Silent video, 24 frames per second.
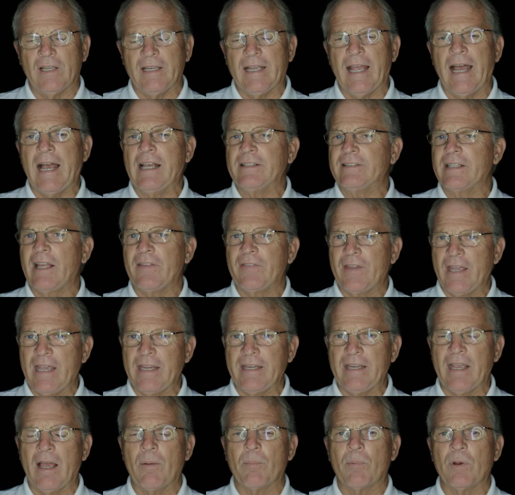say, guys, I
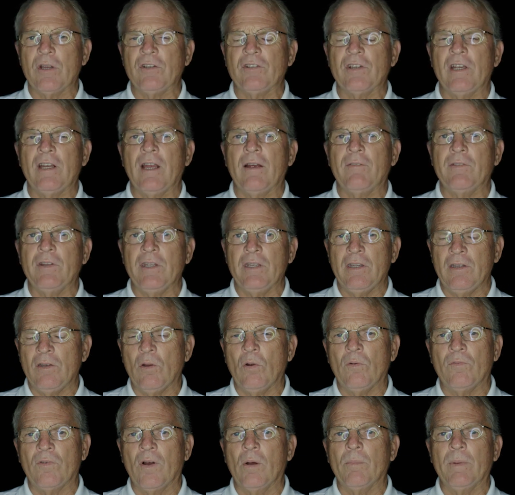thank you. I appreciate everything you
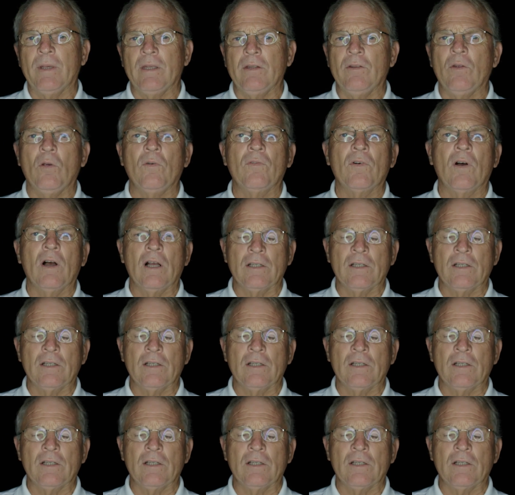do for me, do for